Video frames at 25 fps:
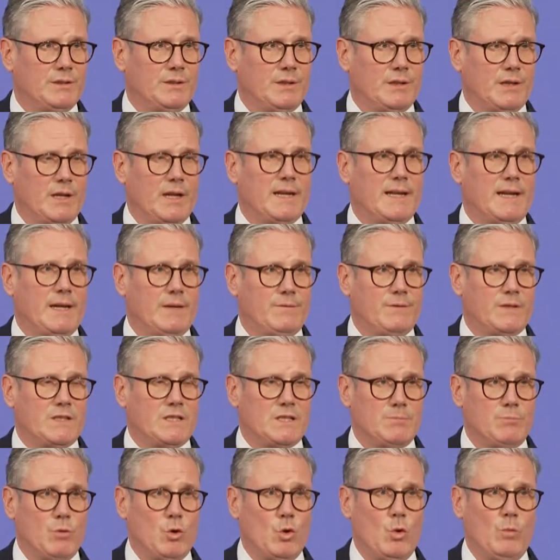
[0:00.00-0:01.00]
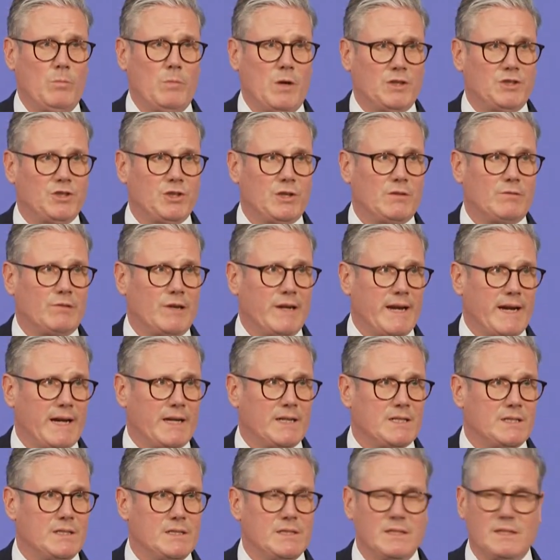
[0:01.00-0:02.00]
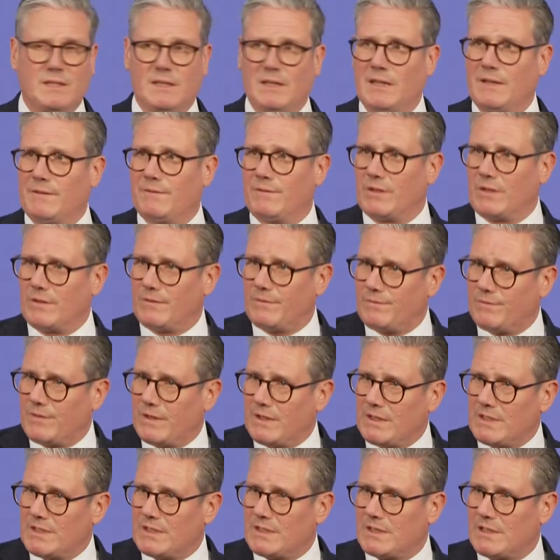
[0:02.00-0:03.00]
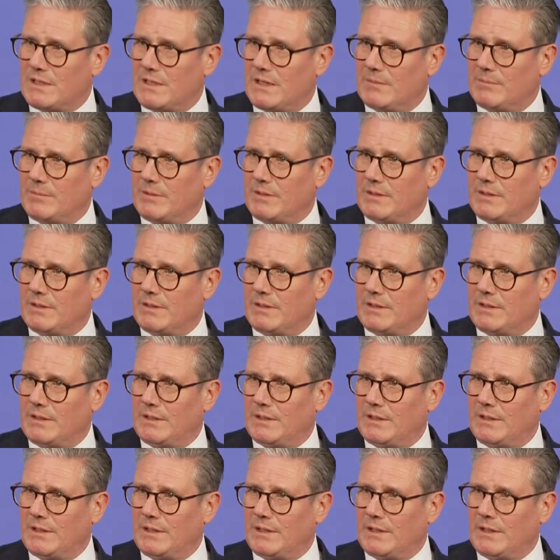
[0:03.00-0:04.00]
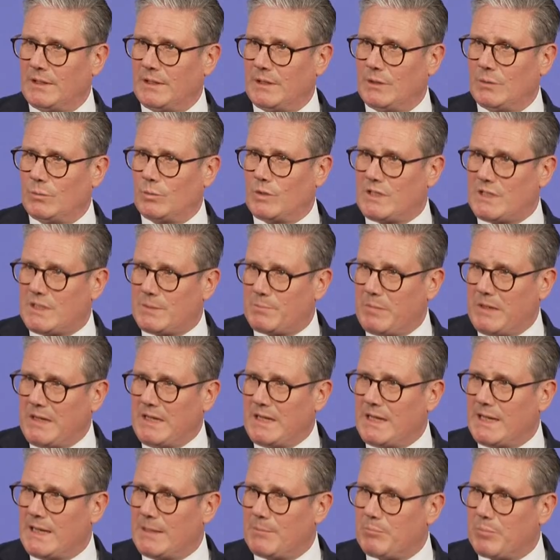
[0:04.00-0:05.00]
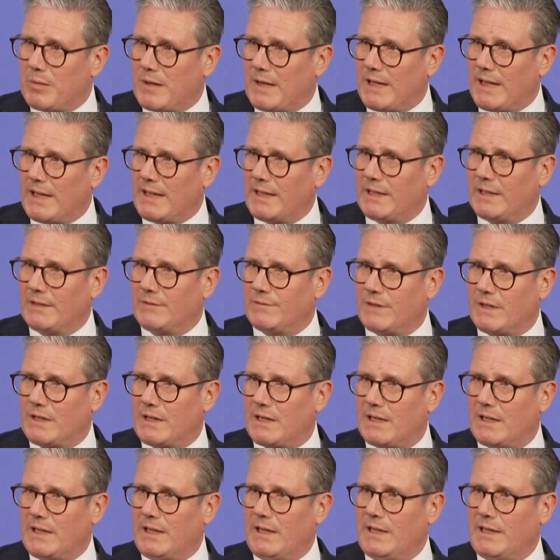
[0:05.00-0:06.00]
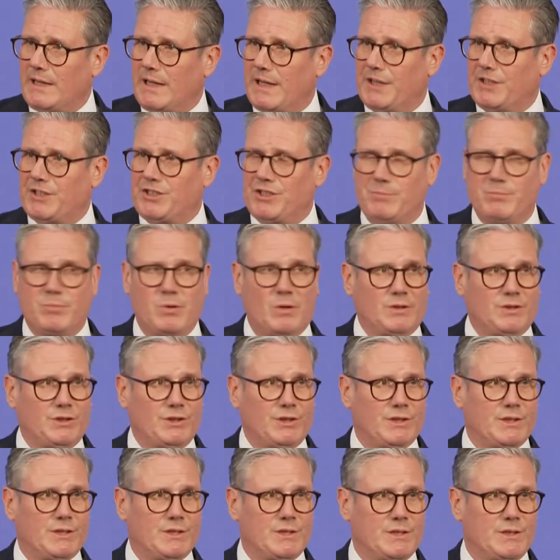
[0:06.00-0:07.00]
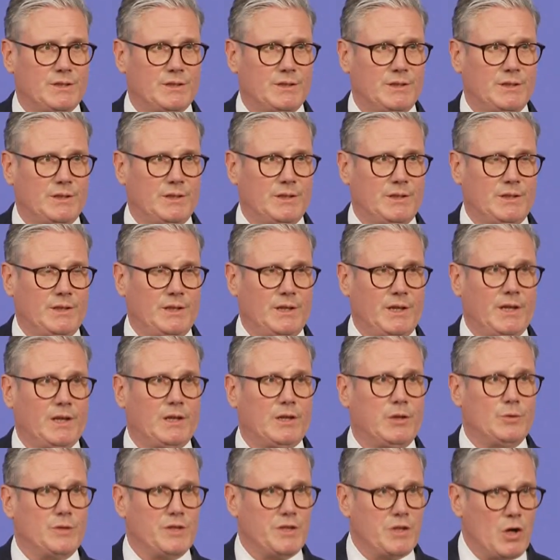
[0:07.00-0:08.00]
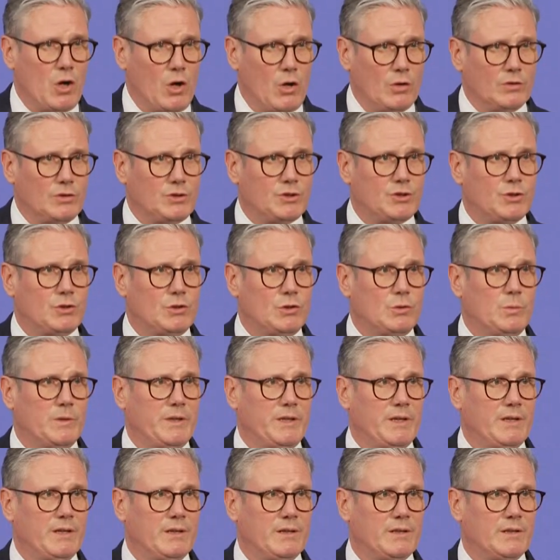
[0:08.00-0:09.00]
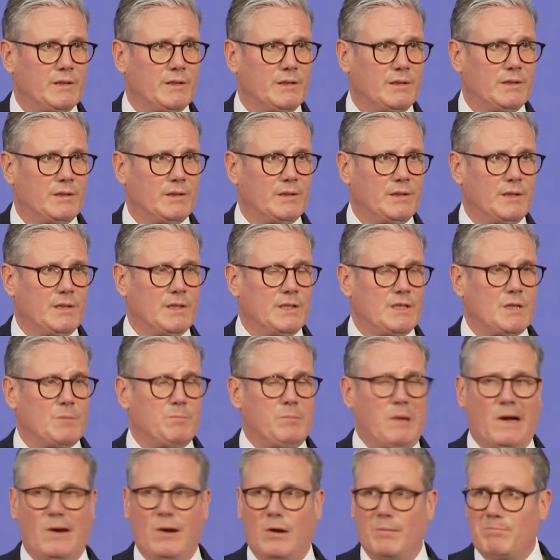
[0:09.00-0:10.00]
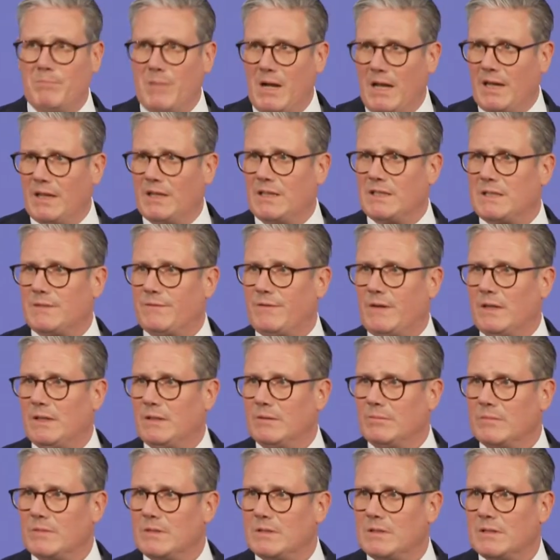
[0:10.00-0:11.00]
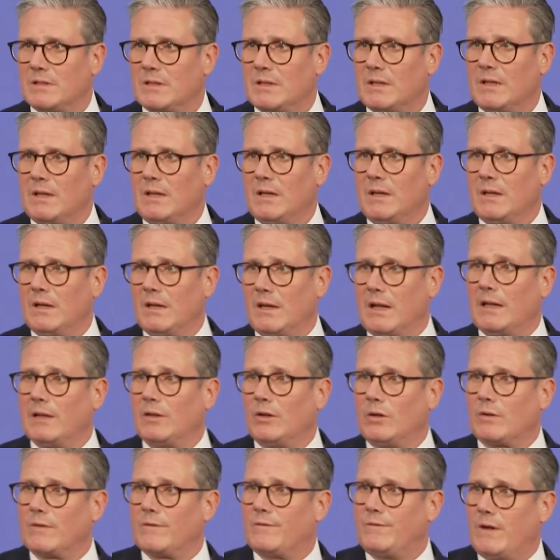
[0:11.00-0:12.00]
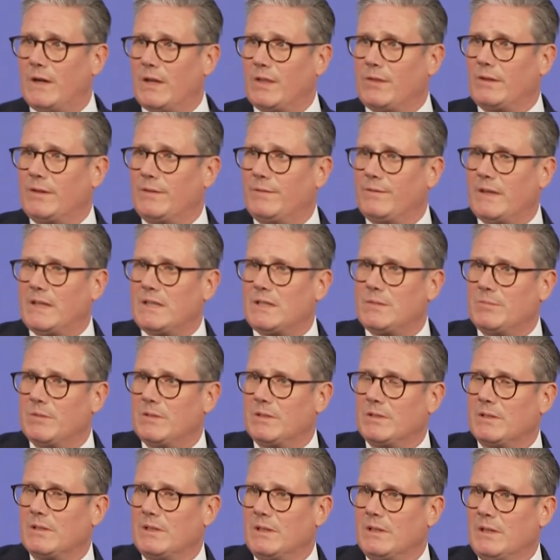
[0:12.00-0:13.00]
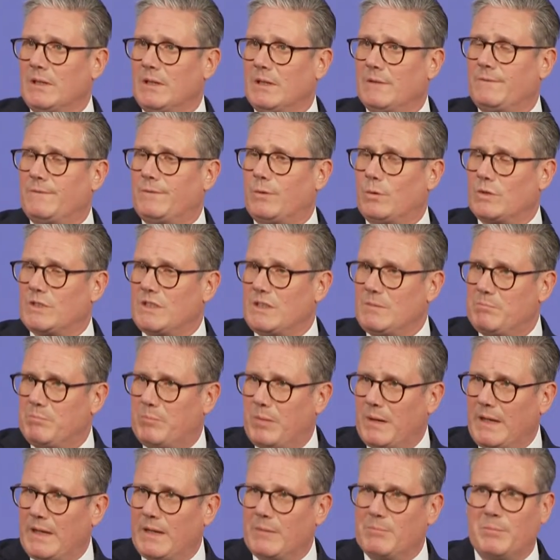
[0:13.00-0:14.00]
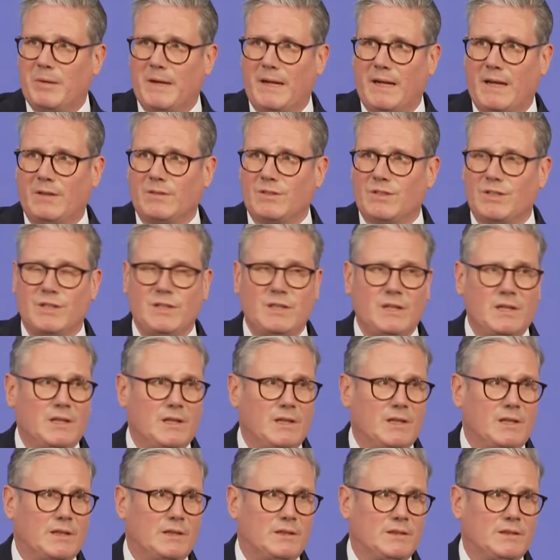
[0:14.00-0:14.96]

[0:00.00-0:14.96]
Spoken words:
and allow for small modular reactors for the first time. We're speeding up planning for clean energy projects, including onshore wind, to power millions of homes and unlock further investment of £40 billion a year.